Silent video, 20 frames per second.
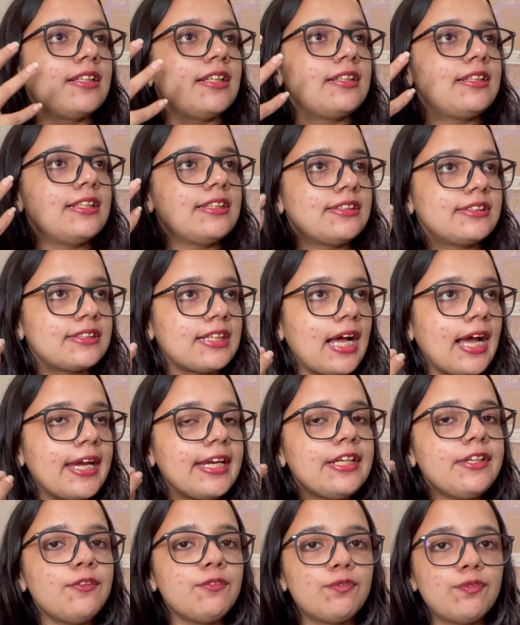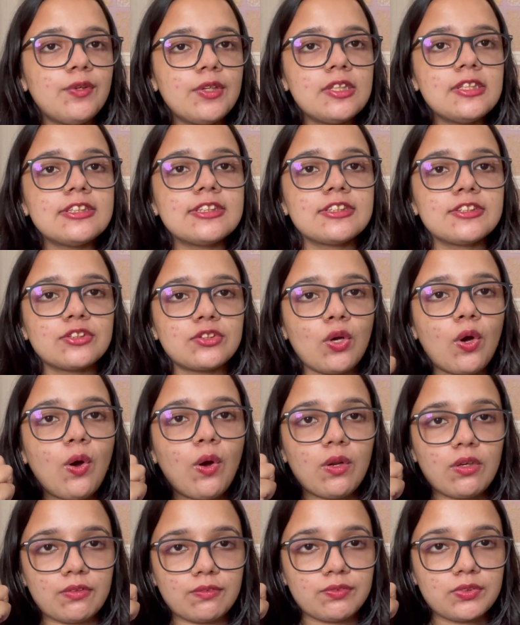the design will
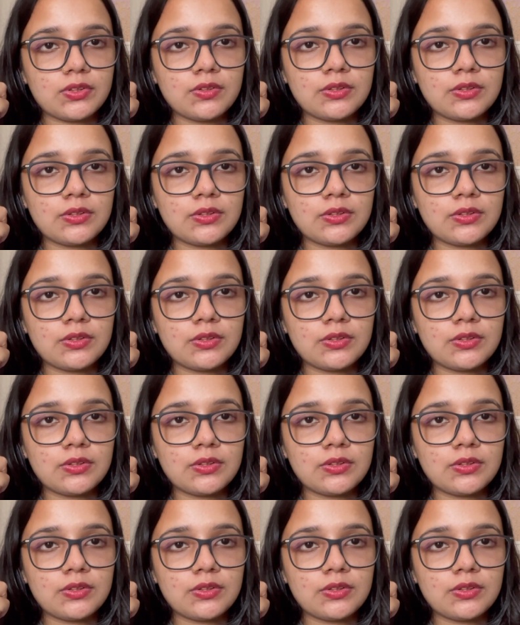solve